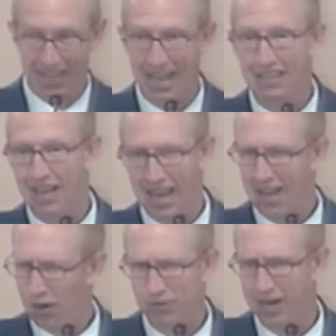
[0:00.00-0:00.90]
eight,
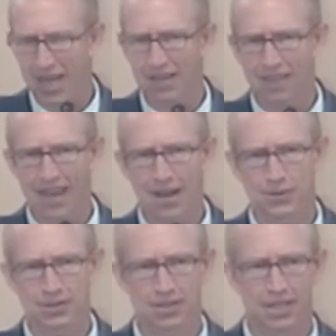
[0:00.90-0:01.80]
over
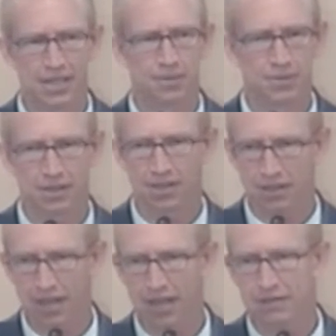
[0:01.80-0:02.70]
8,000 hymns in her
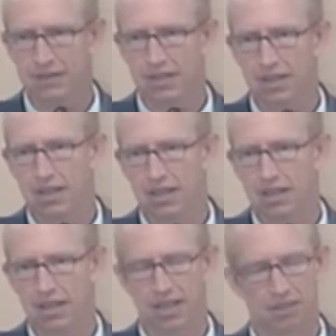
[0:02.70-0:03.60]
life.
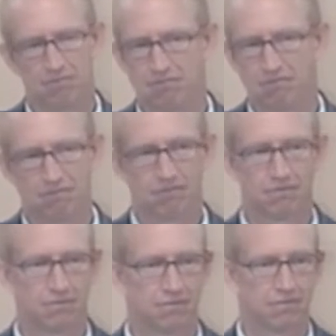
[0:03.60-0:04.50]
Um,
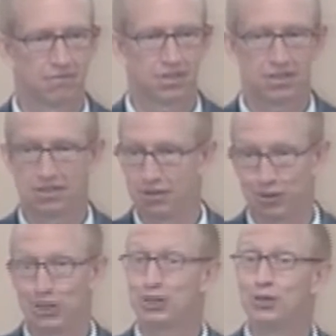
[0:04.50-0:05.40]
she,
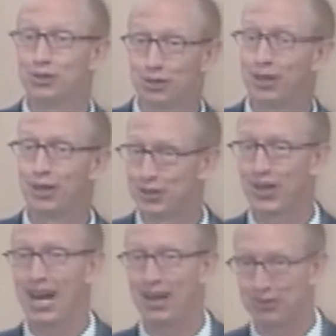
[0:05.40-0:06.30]
she, stewarded her
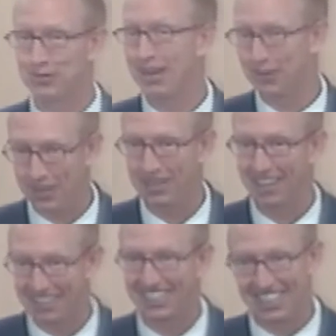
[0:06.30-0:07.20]
trial rather well, I
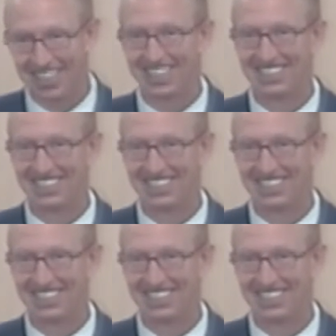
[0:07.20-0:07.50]
think.